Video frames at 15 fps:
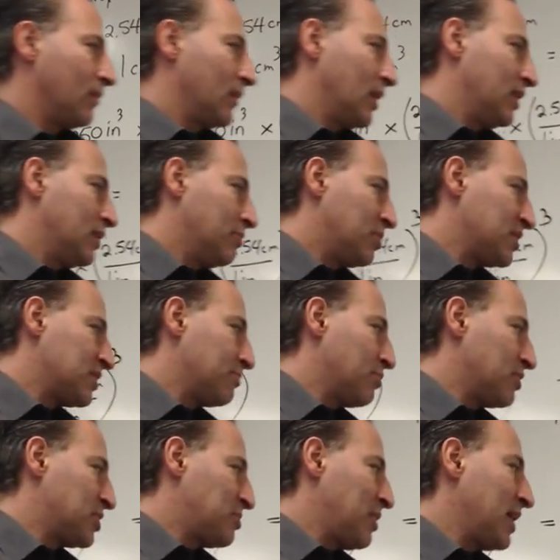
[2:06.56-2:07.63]
And to put some
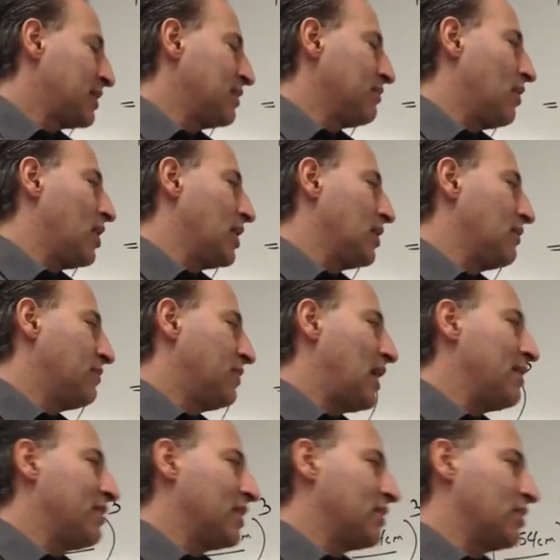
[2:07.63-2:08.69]
perspective on it,
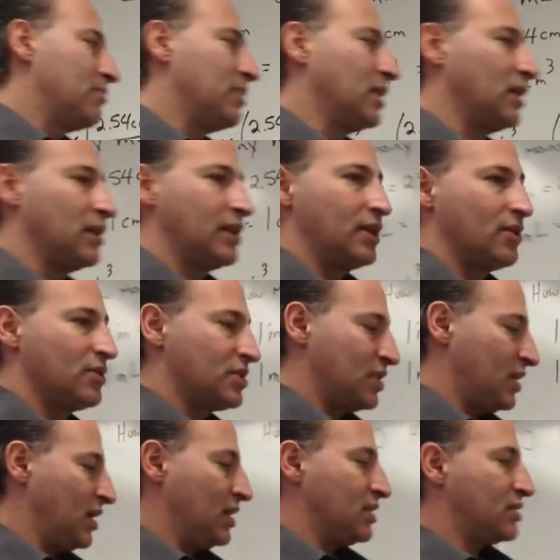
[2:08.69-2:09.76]
500 milliliters
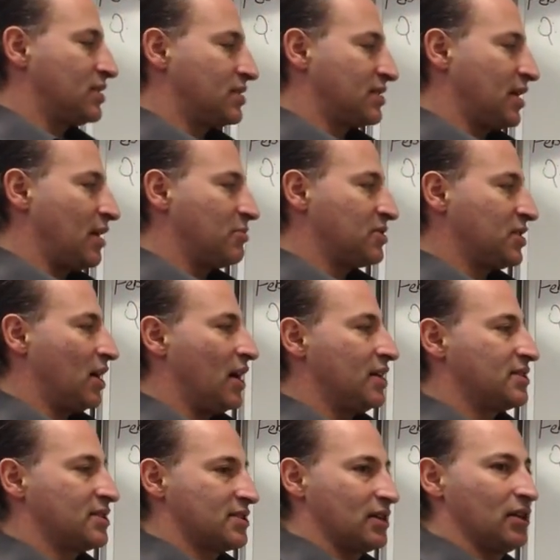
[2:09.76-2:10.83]
is the same
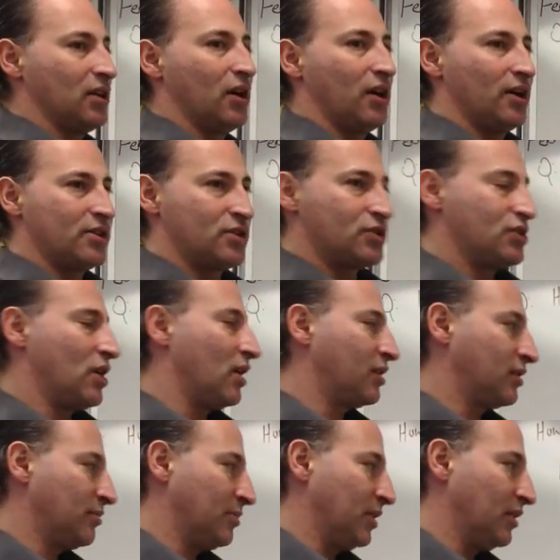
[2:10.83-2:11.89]
size as a large
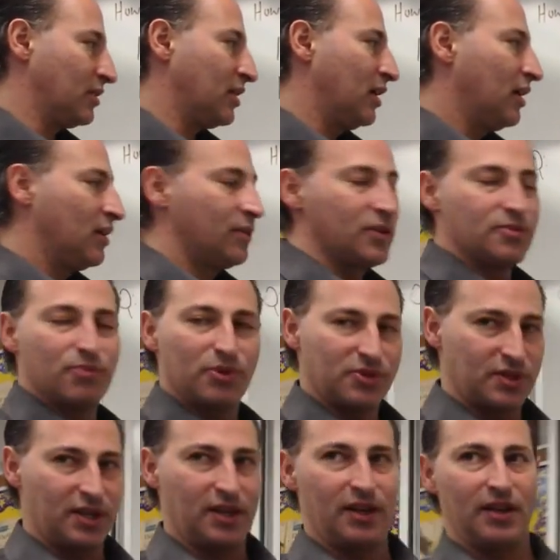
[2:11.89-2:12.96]
chocolate milk, which
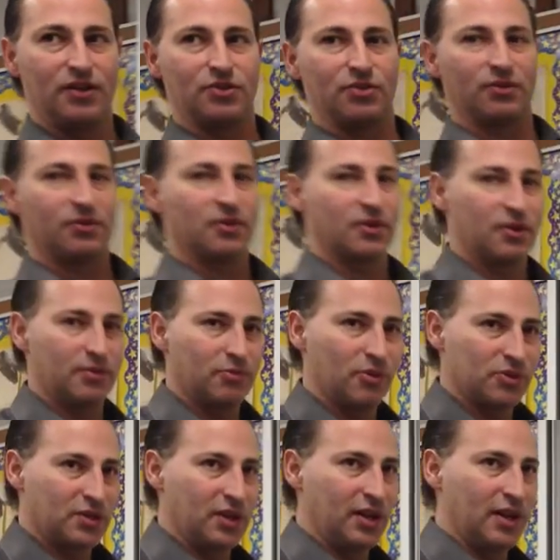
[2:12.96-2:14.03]
most
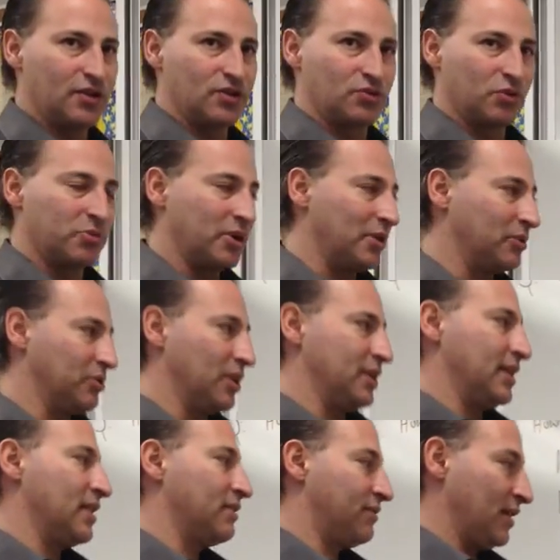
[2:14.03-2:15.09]
teenagers will be able to
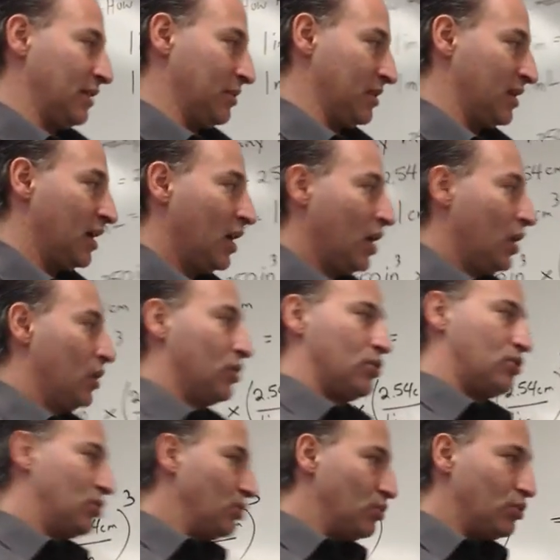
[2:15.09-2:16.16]
identify with.
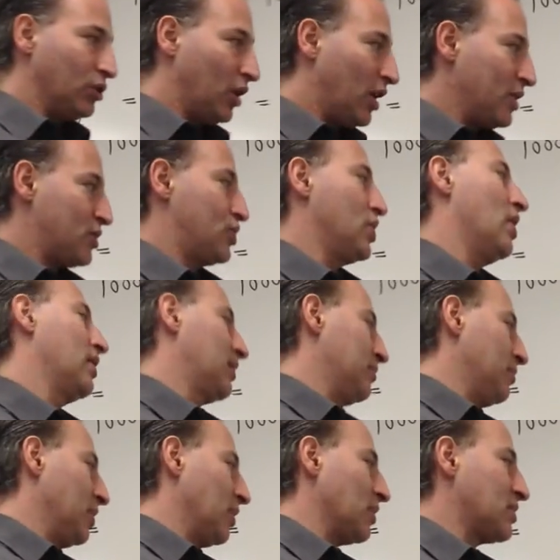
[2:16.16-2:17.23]
2 large chocolate
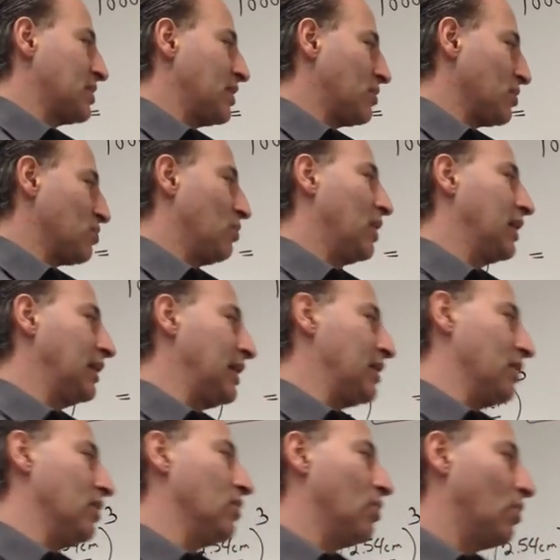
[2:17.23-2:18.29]
milks equals 1
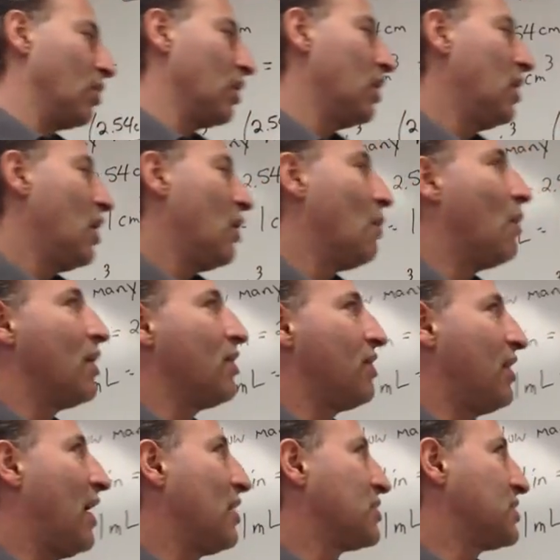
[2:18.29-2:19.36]
liter, or
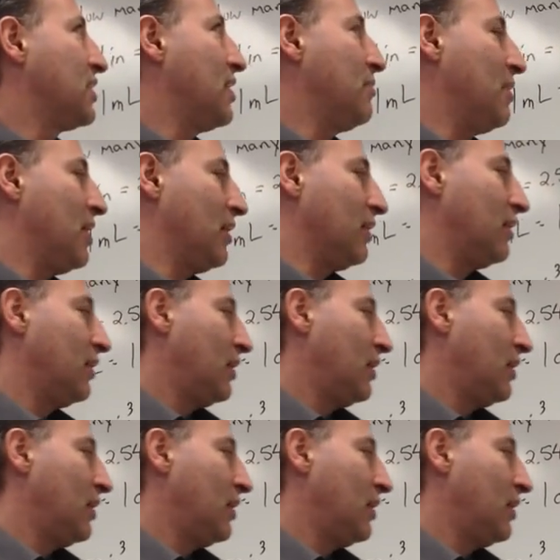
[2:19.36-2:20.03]
1,000 ml.